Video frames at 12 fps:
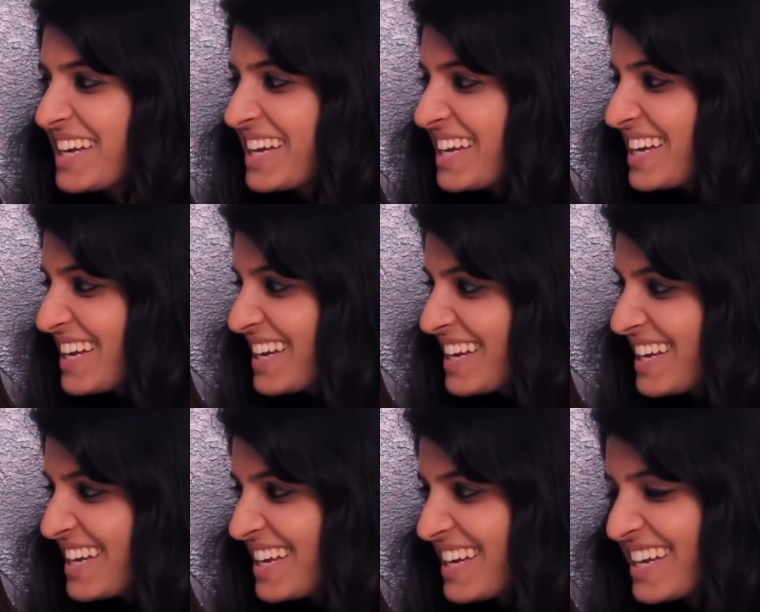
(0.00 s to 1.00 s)

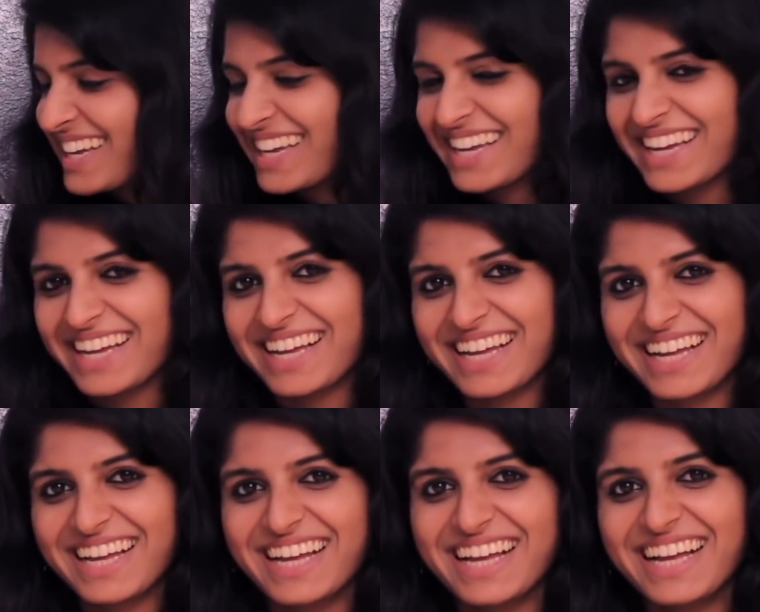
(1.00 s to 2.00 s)

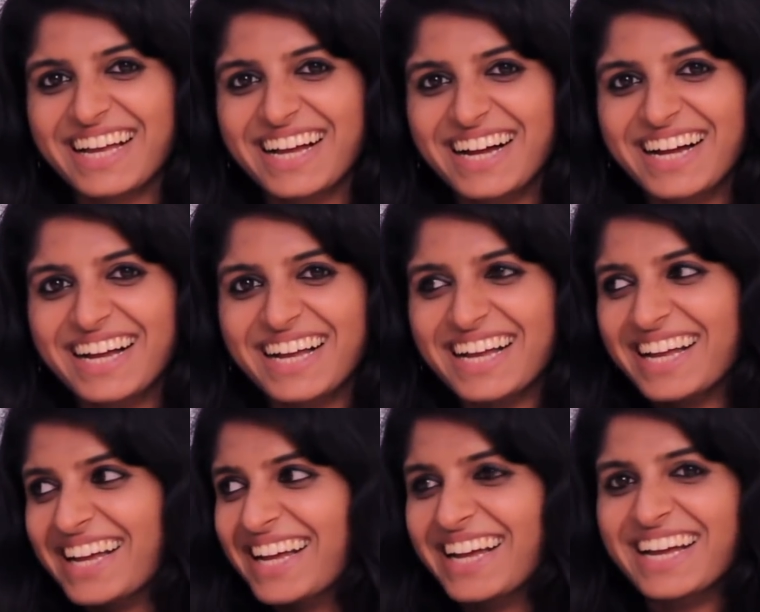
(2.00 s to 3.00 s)

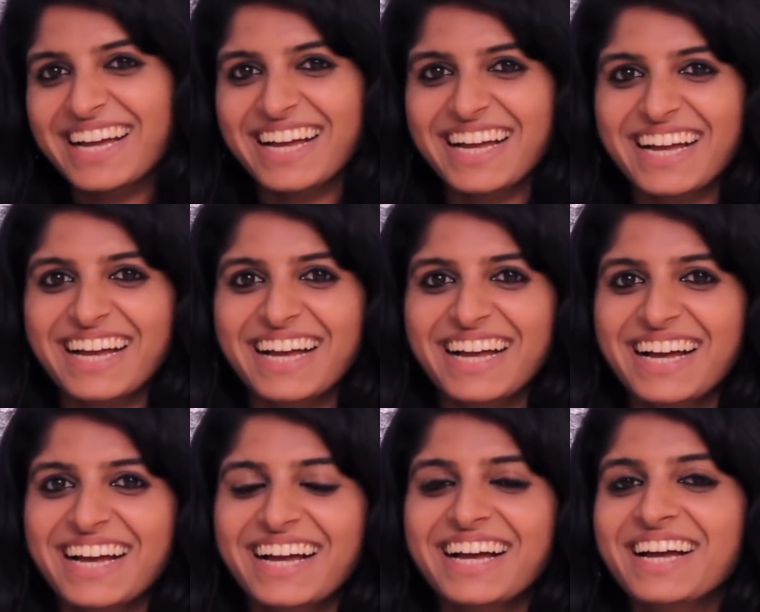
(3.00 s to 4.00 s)

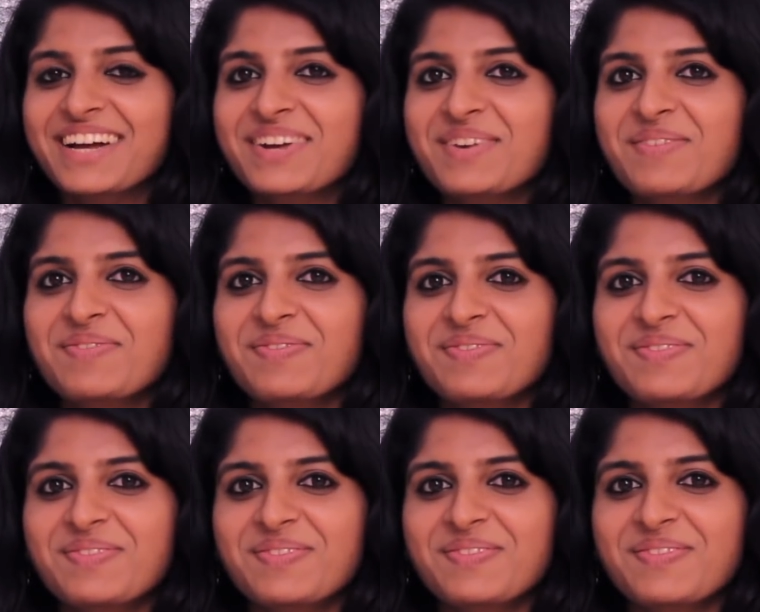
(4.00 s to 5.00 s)

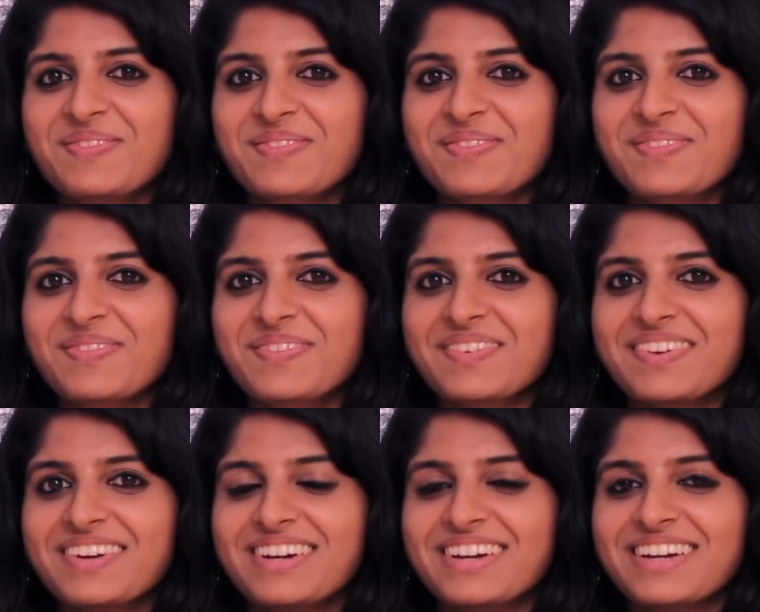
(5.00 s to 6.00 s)

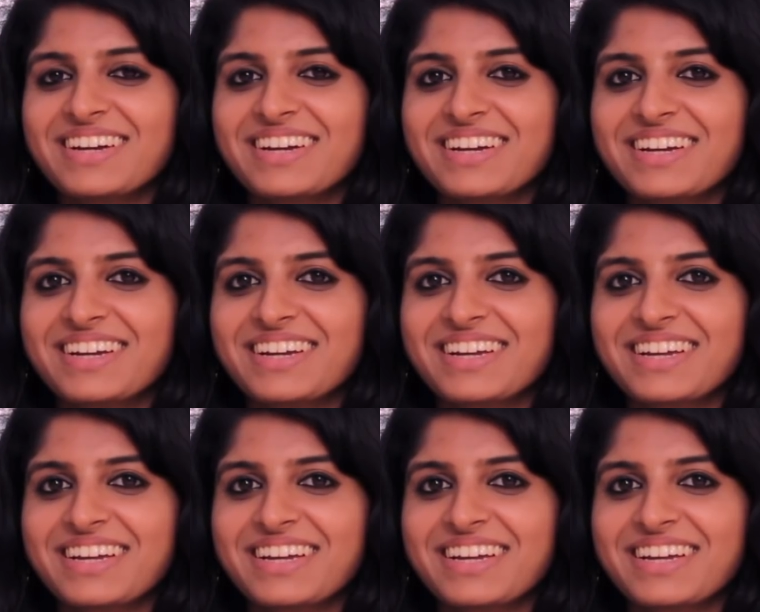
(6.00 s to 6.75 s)
The person shown says nothing.